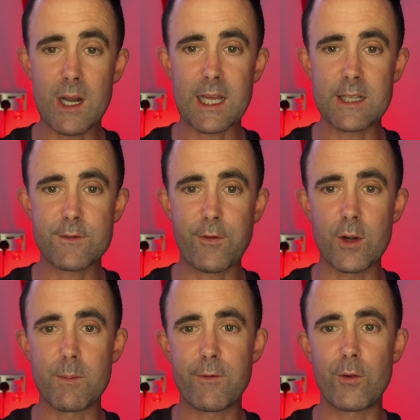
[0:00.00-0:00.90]
against
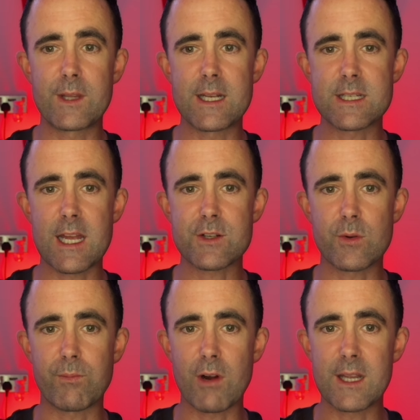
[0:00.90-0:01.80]
Fulham before the
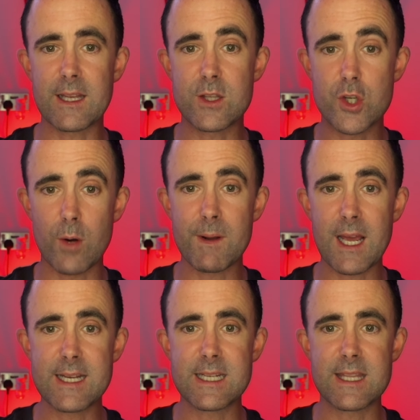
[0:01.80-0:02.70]
international break. They
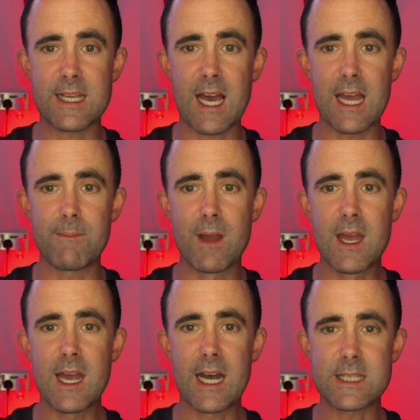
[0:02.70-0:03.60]
dominated the game.
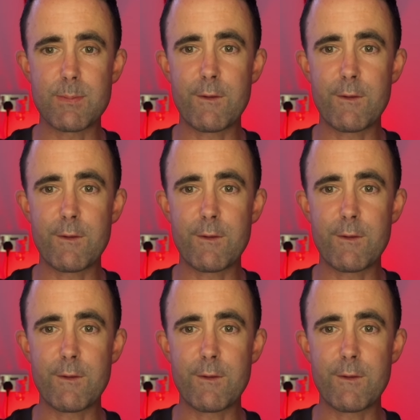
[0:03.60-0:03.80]
And to be